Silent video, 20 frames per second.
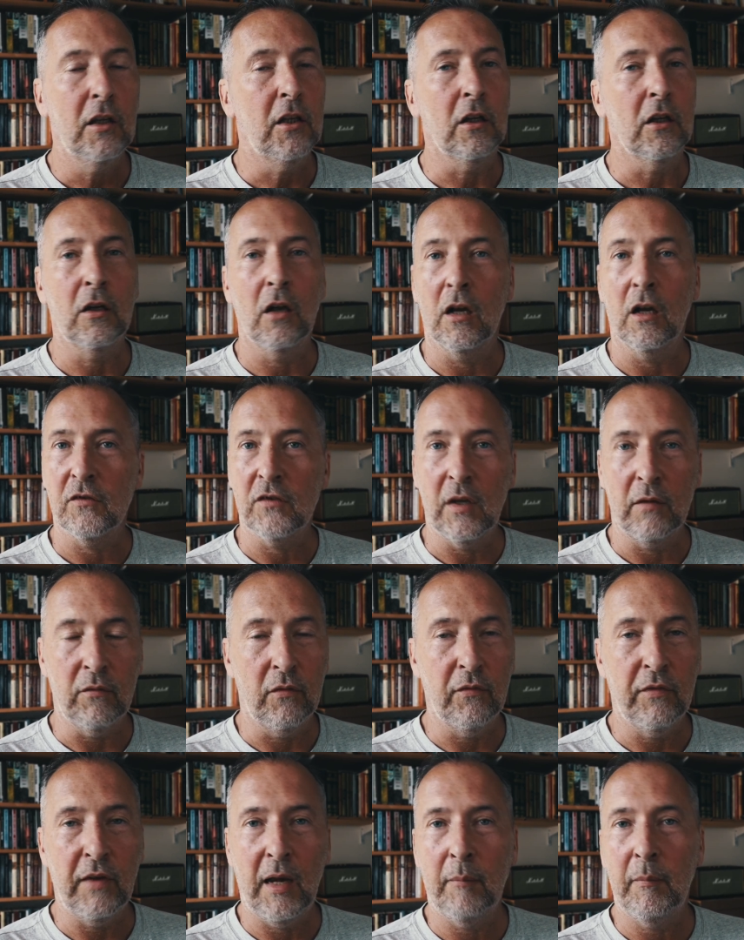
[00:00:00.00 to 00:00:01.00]
You can't save your
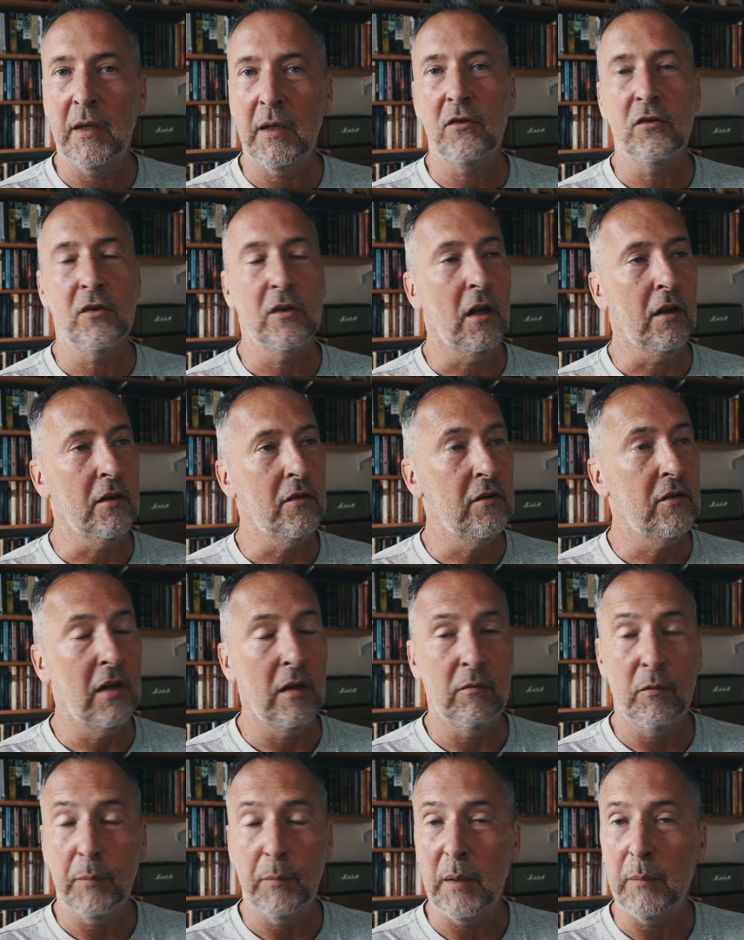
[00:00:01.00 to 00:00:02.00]
families. You can't
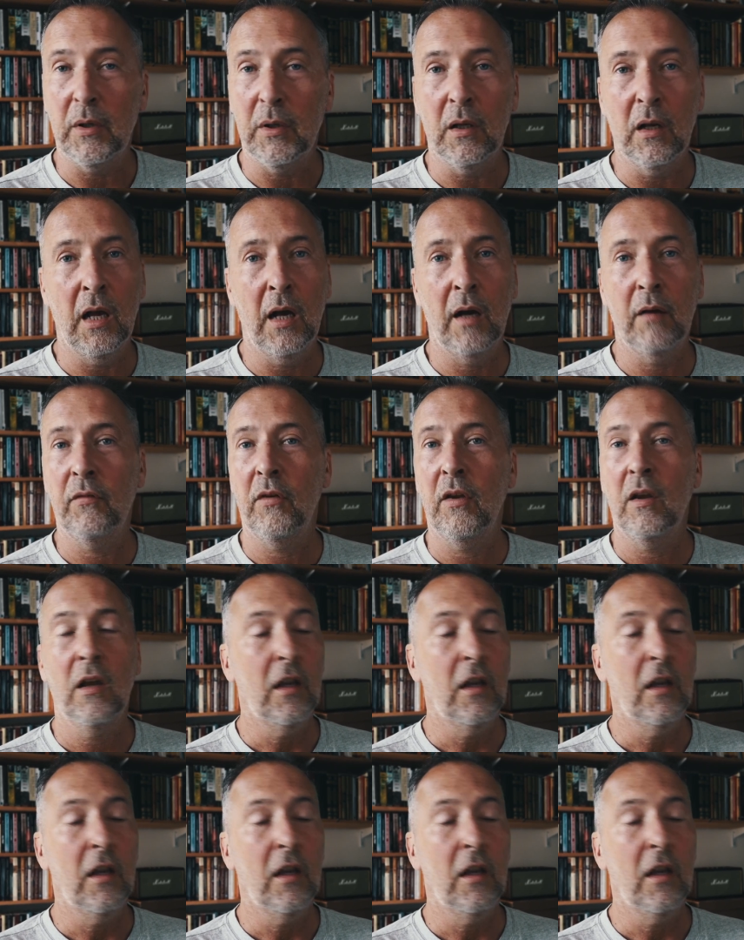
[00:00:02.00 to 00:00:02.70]
save the people you love.